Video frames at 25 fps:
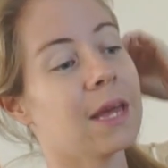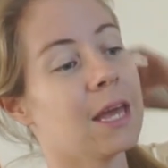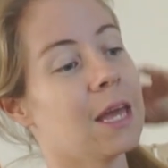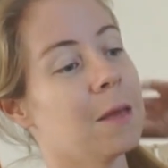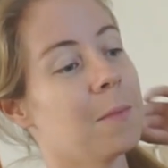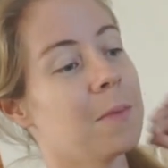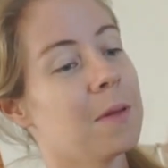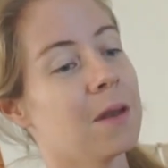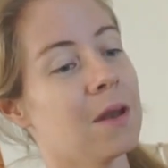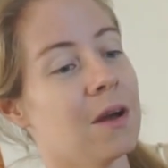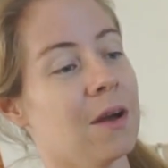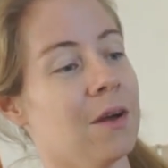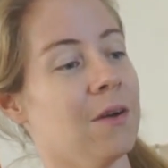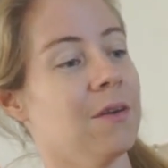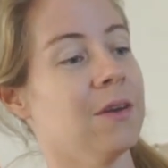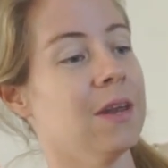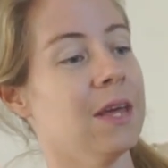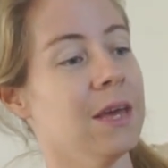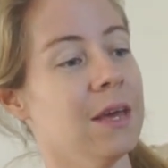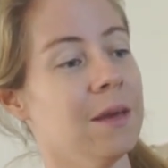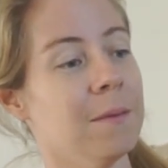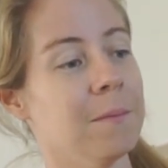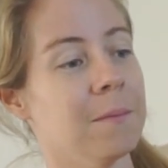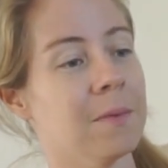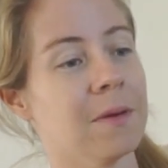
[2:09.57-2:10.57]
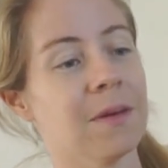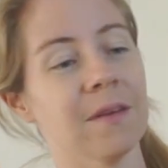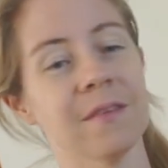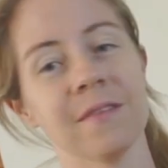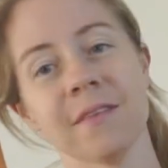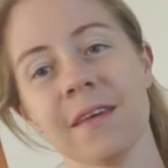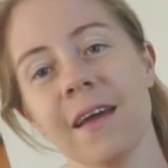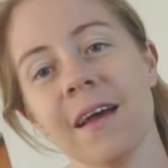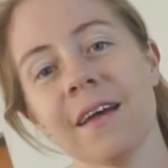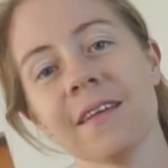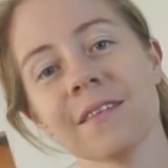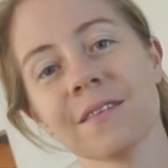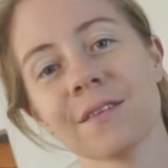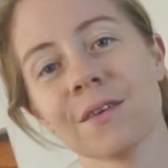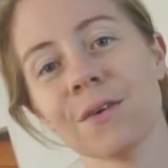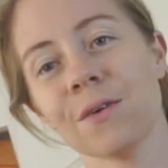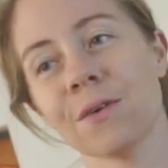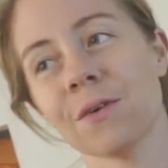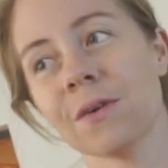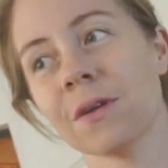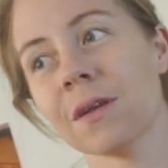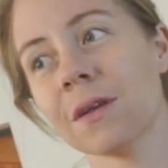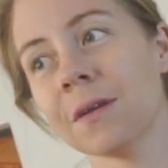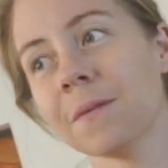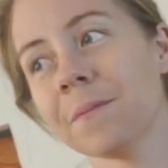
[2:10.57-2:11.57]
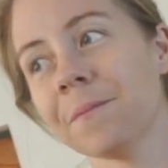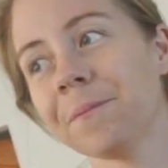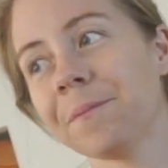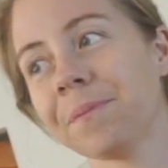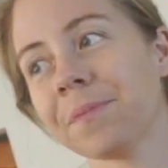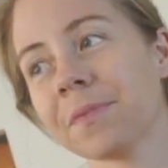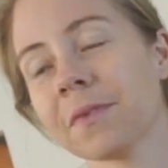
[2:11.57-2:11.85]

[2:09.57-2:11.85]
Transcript: to keep an eye on it because it has gone